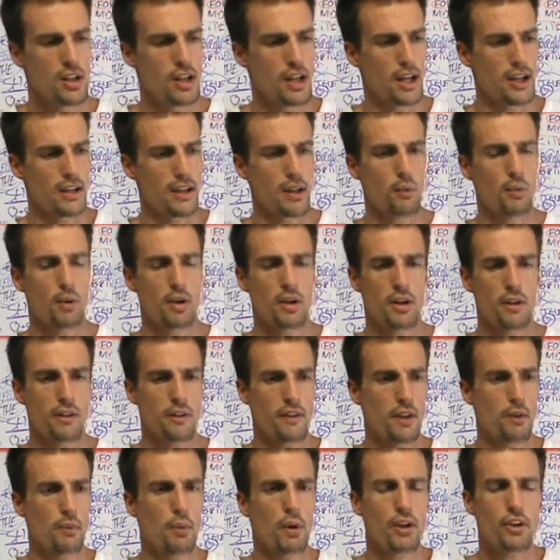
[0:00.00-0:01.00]
and they want
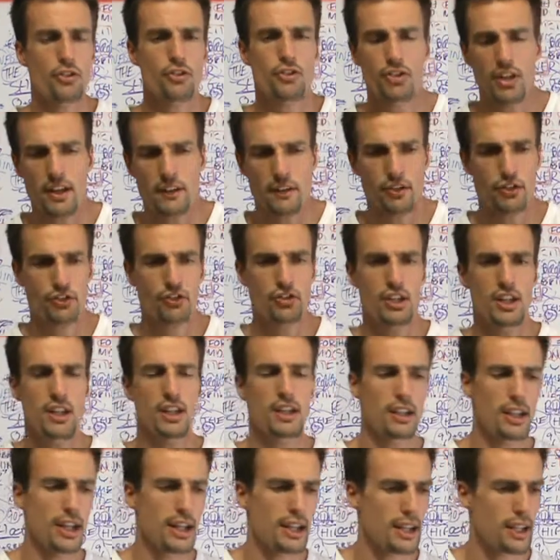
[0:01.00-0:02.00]
to they want to set the
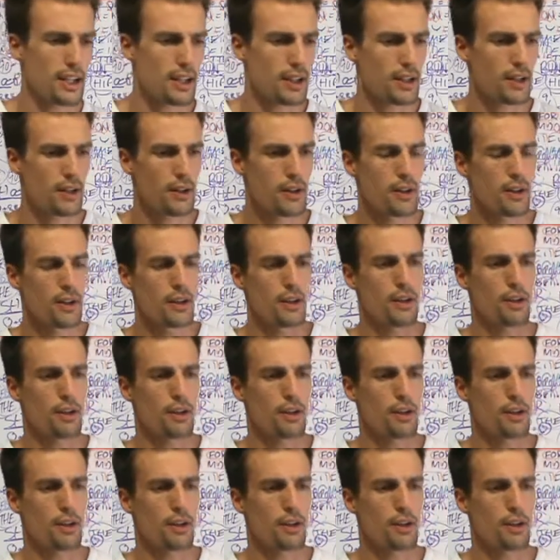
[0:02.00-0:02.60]
scene like in a